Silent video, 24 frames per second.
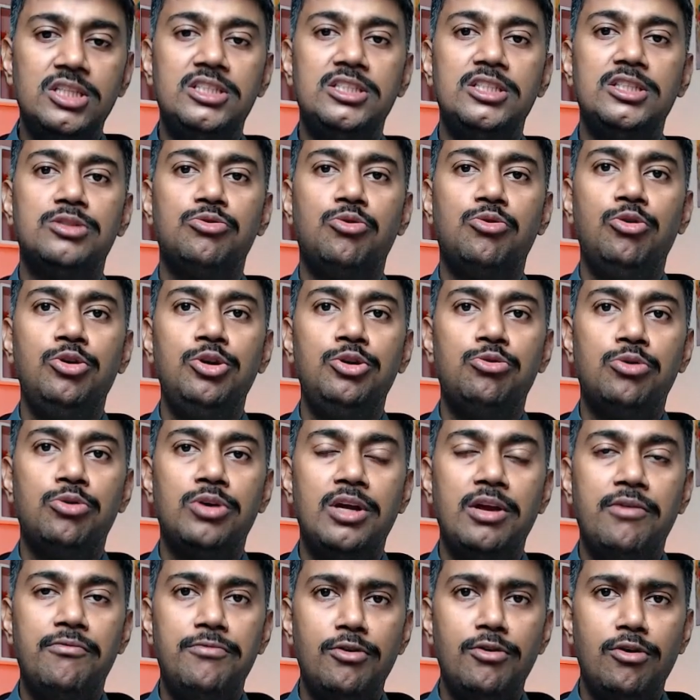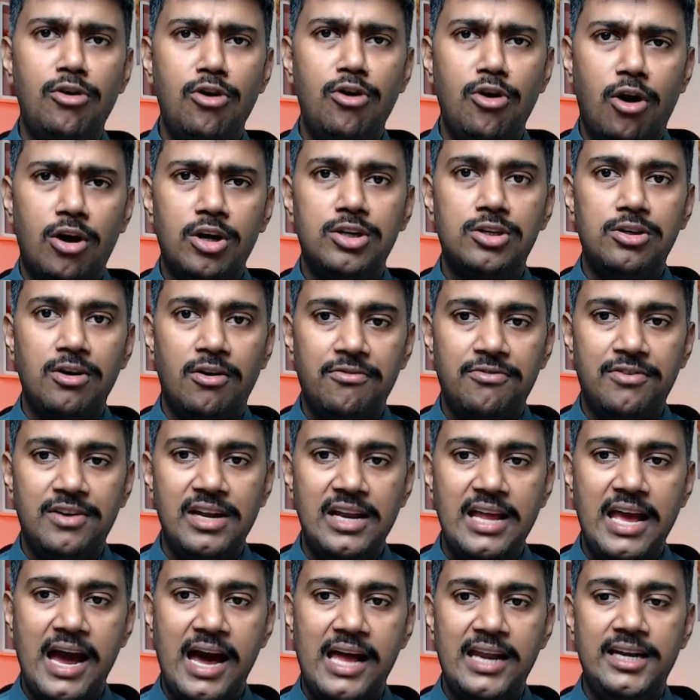is going to give you a lot of
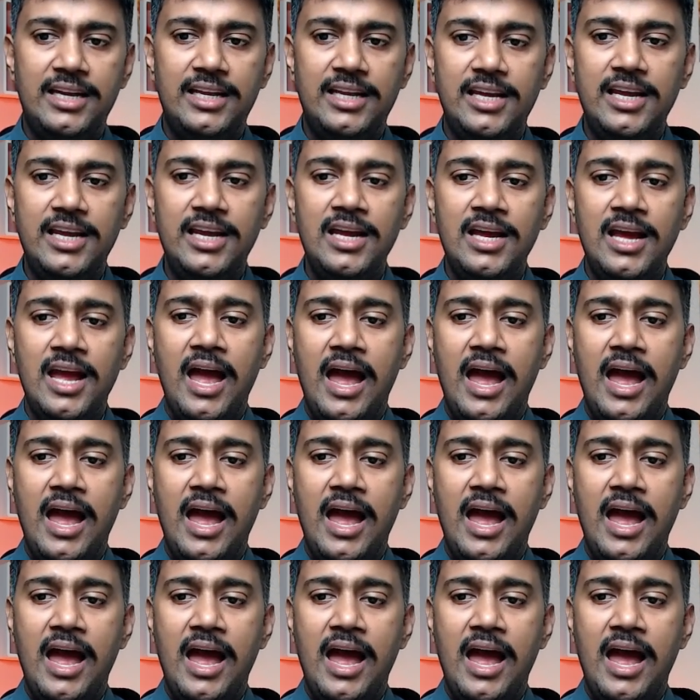clarity